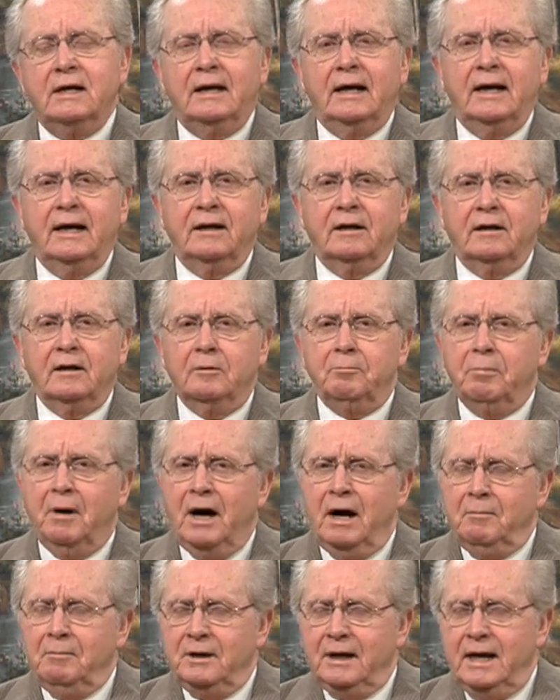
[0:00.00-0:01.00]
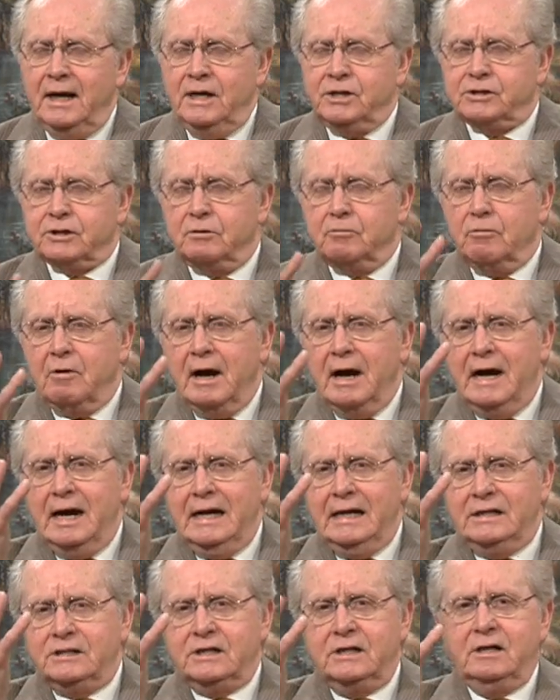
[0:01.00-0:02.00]
and an abomination
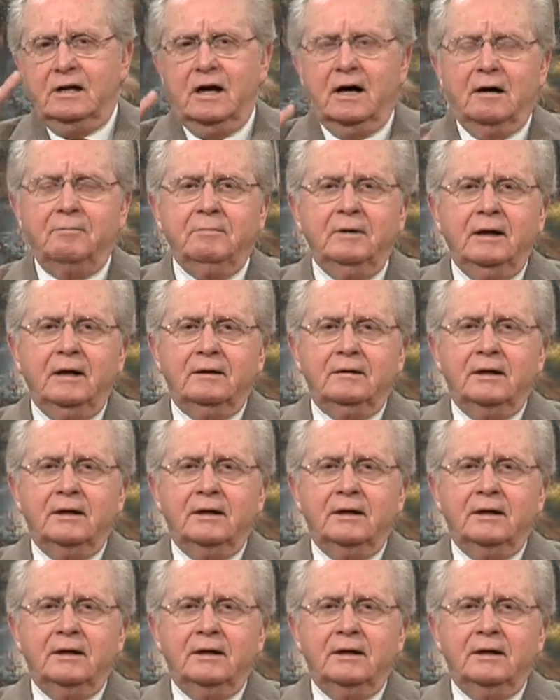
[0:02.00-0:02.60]
rising up